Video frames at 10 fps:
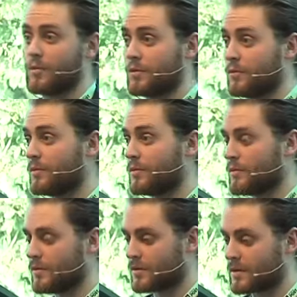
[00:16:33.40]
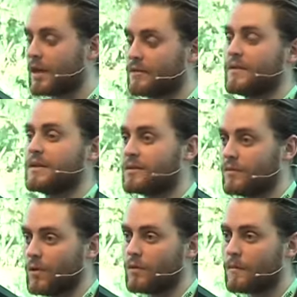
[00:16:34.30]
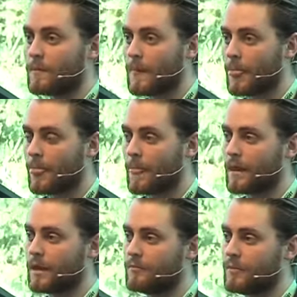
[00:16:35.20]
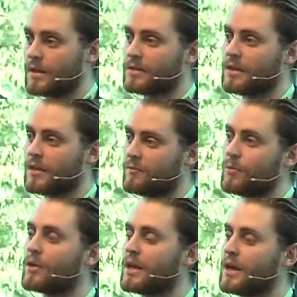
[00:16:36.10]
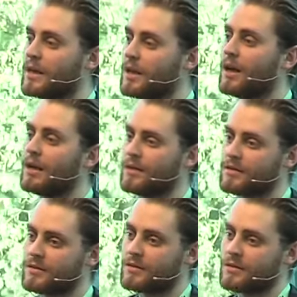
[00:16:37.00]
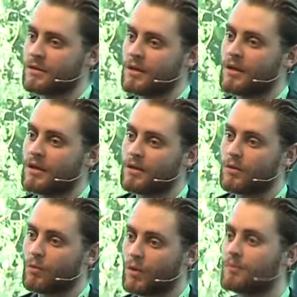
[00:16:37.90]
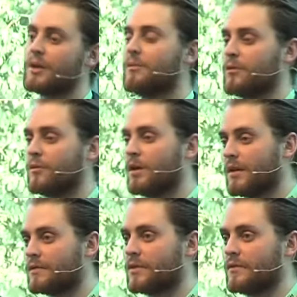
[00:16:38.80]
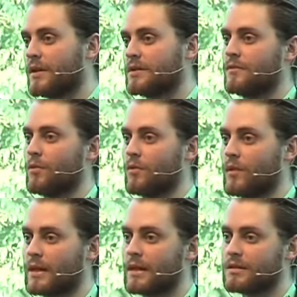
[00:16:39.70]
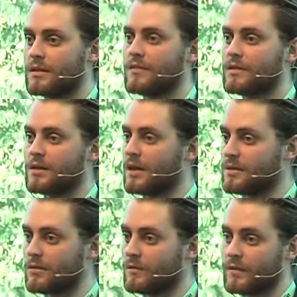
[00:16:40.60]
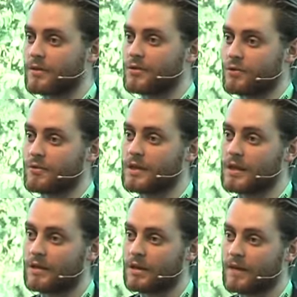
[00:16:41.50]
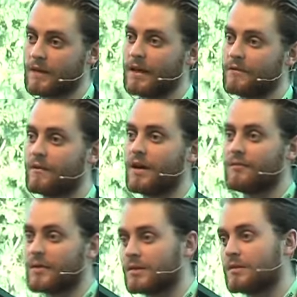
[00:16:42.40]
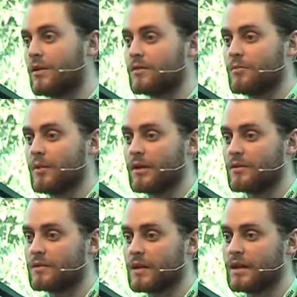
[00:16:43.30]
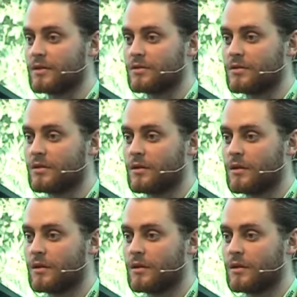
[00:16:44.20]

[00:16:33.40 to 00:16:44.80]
you, you, you start a festival, but instead of booking any artists, when people arrive to the festival, they get a synthesizer of their choosing and they have five minute slot to play on stage.